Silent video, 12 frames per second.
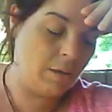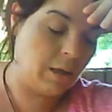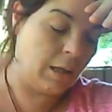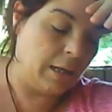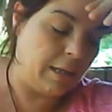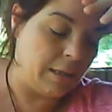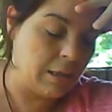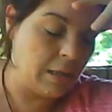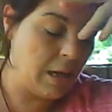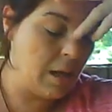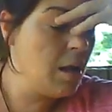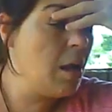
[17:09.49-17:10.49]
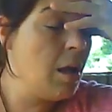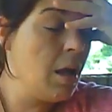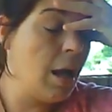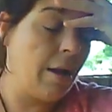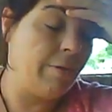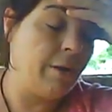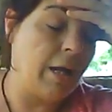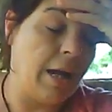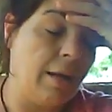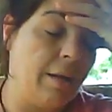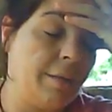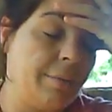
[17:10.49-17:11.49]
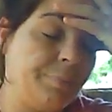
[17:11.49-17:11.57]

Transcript: cleanse every day.